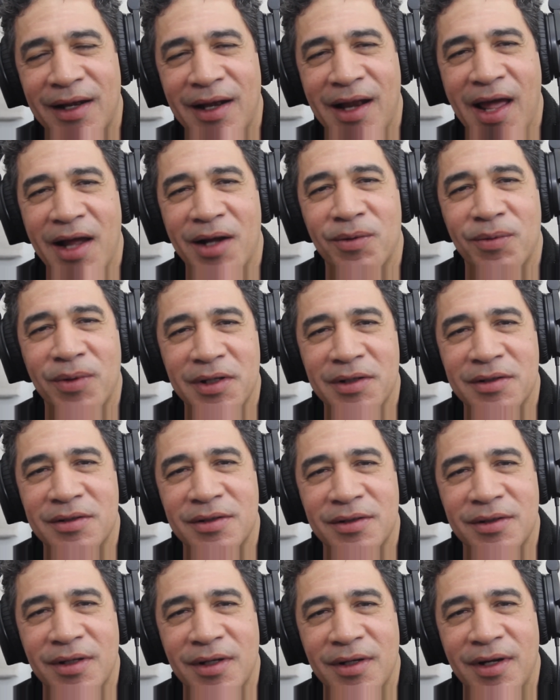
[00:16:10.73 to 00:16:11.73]

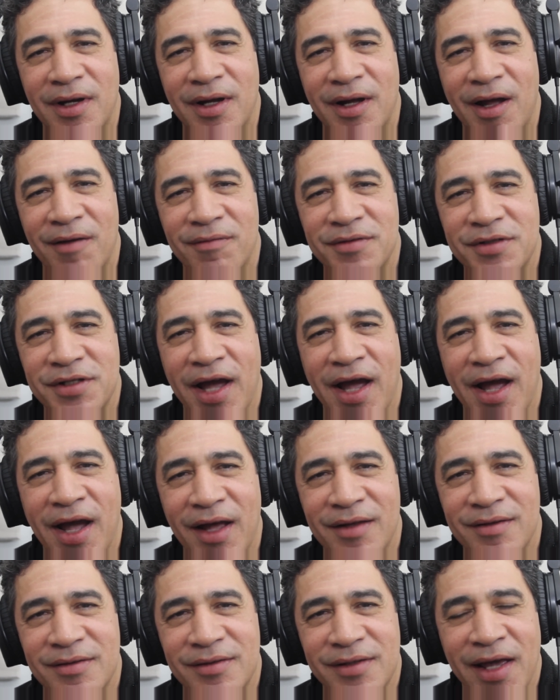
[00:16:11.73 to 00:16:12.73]
language of
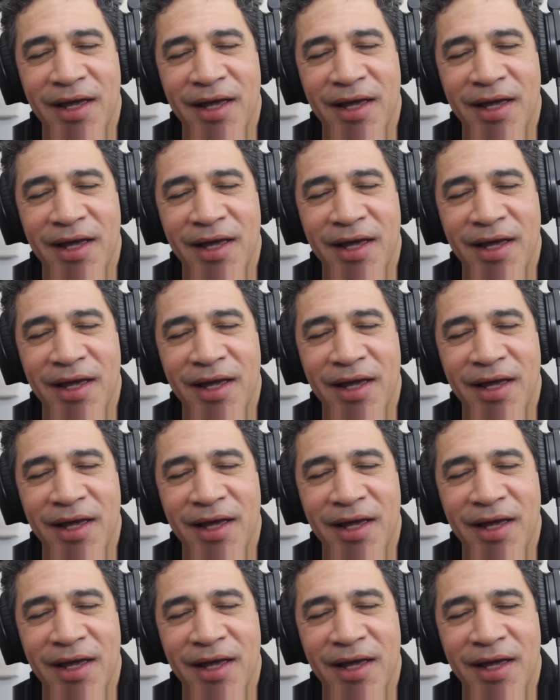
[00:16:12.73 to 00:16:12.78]
jazz.